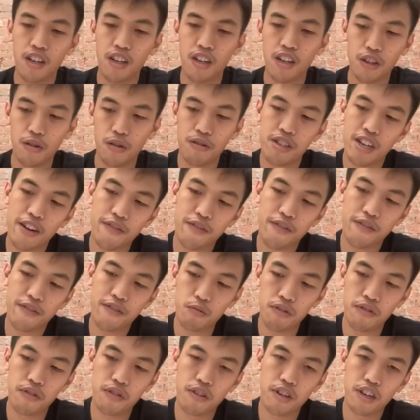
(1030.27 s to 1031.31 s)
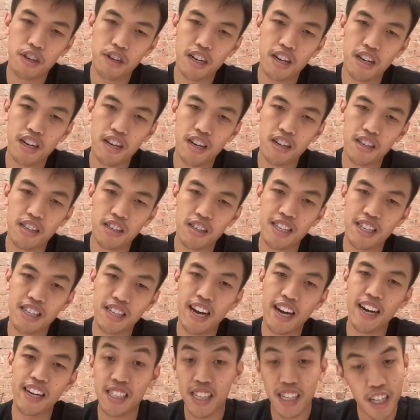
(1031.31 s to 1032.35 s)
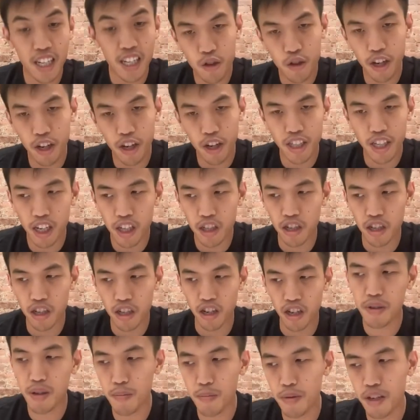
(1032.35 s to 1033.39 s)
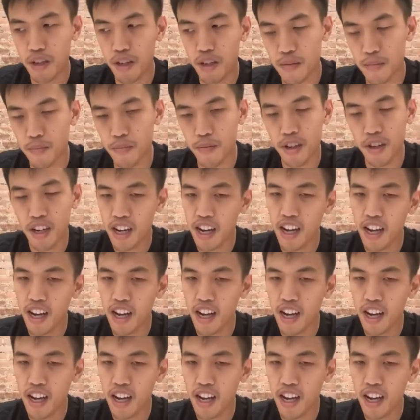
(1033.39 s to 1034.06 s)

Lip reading: You only have to sign a single transaction on Optimism,